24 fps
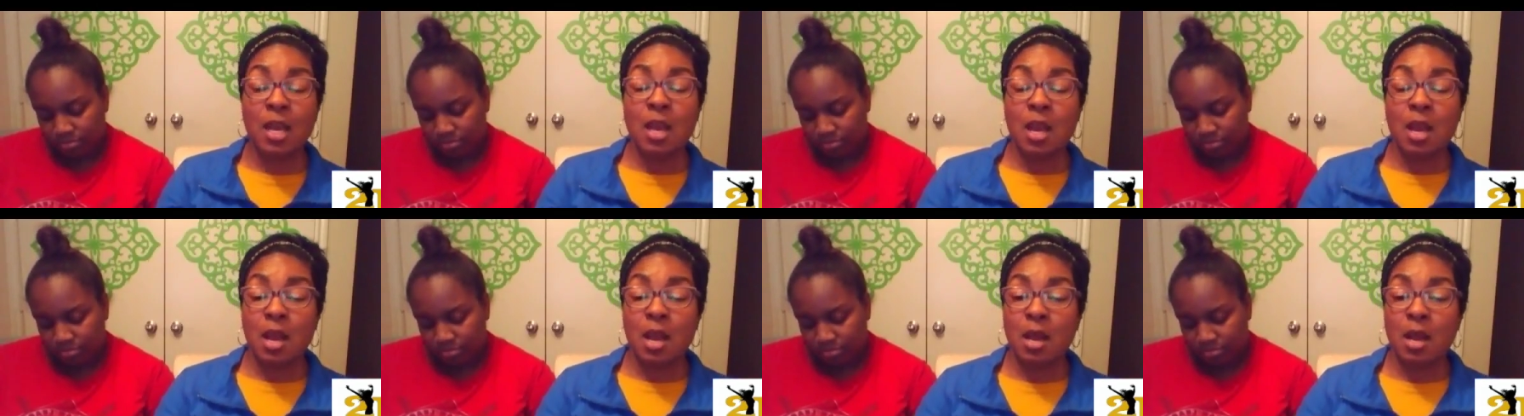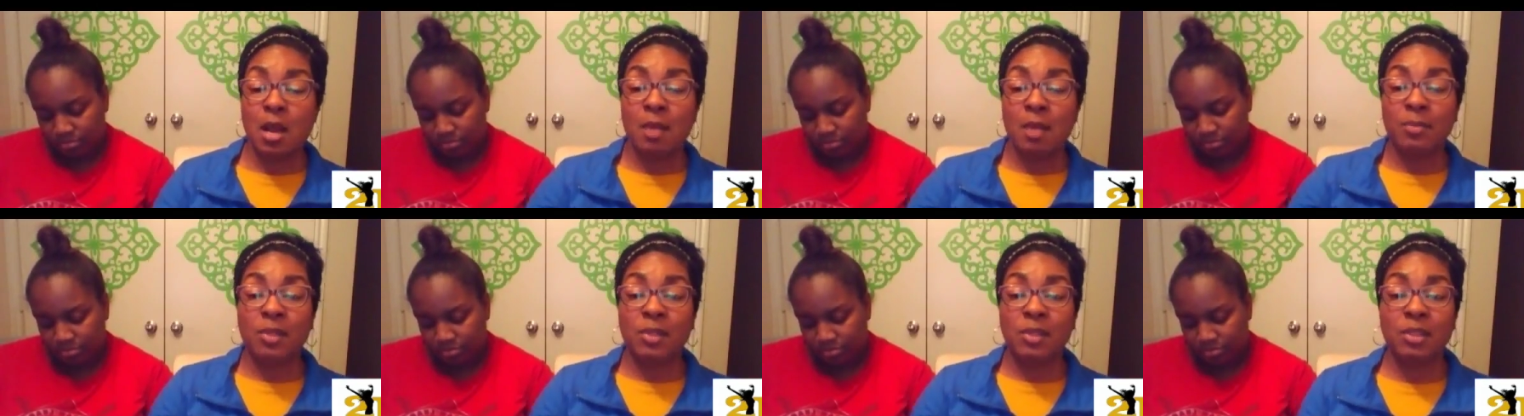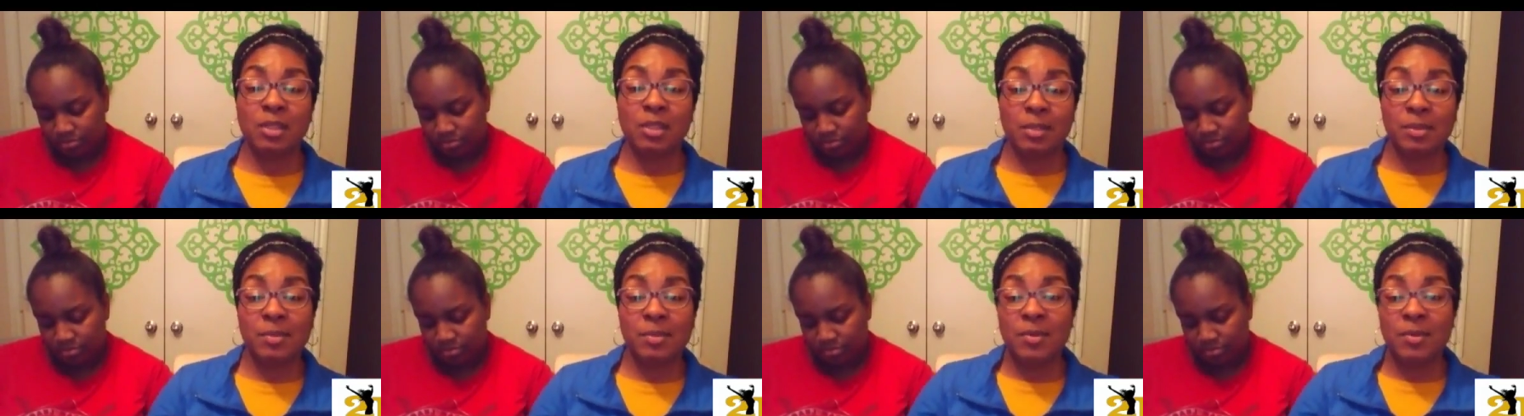Speaker 1: looked up
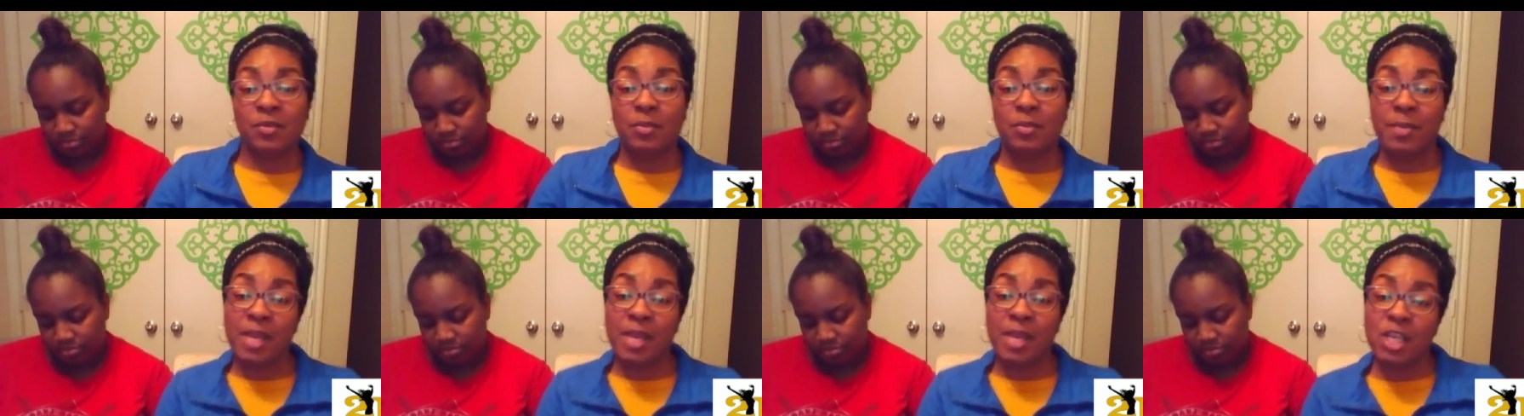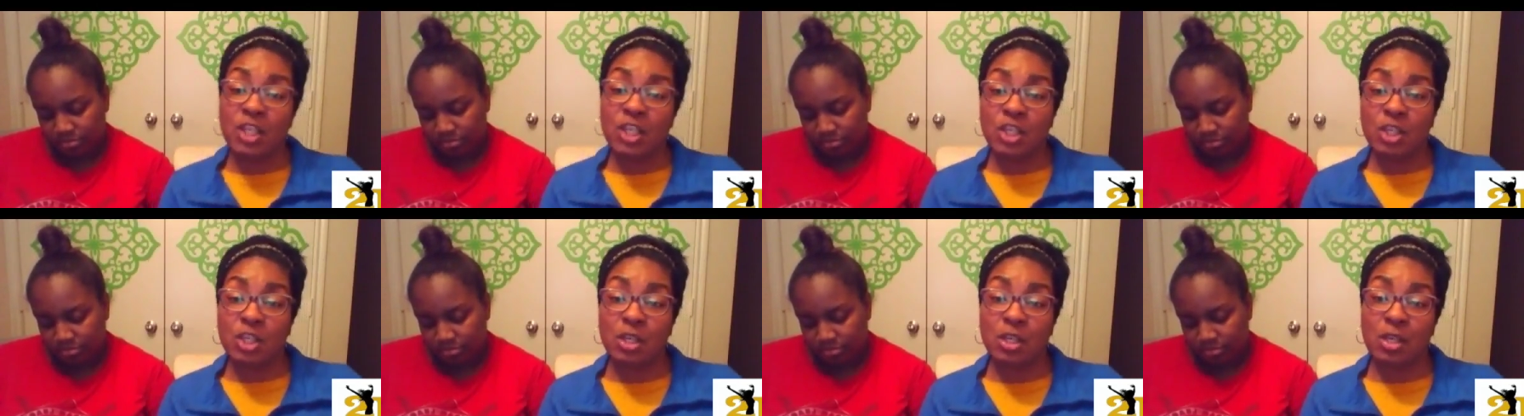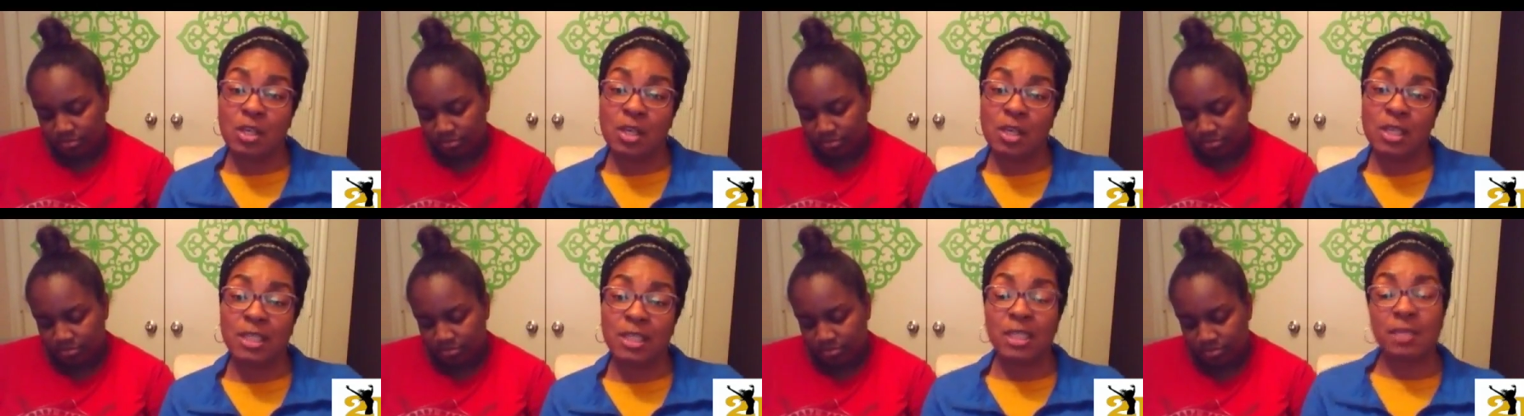some
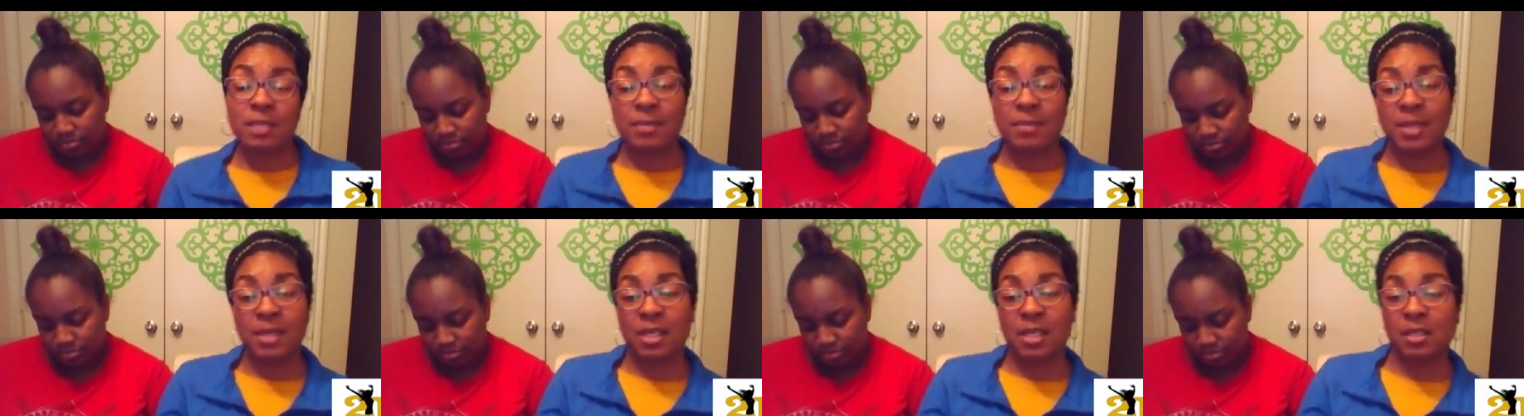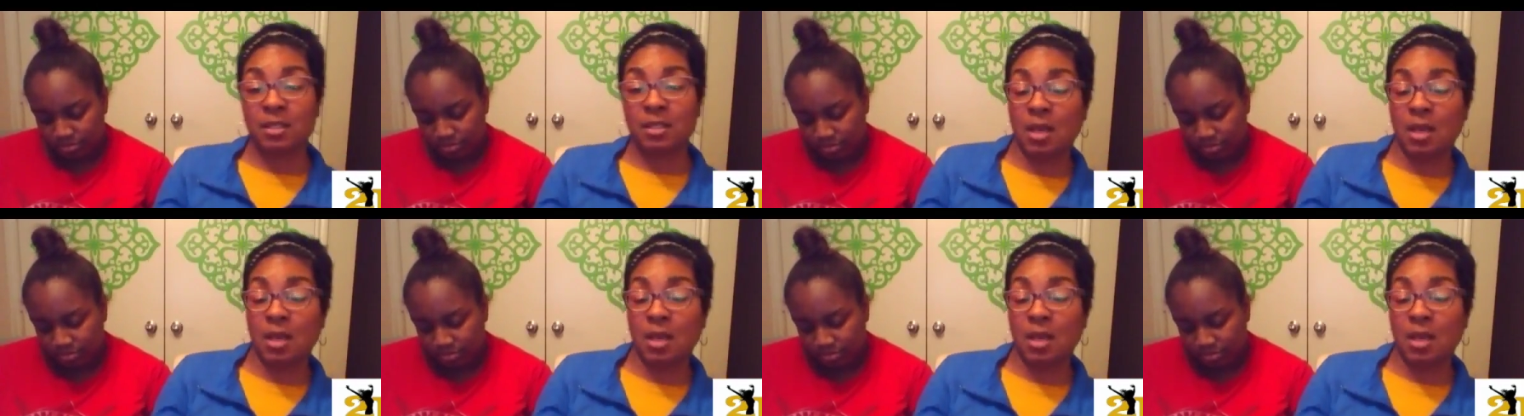information, submitted